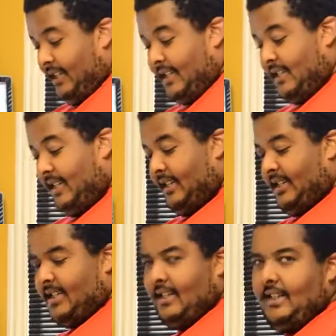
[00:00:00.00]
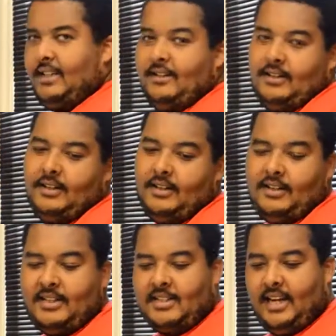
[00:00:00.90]
listening in, sitting in,
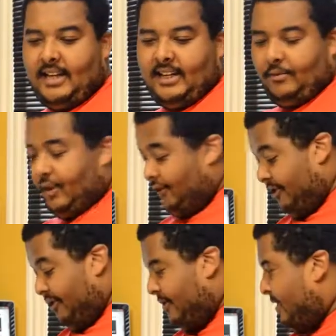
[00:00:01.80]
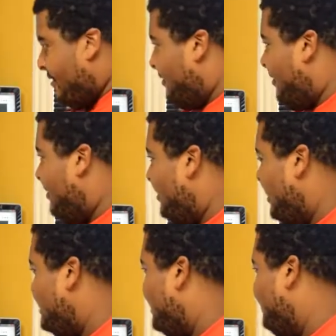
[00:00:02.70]
standing in, whatever you're doing. Listening to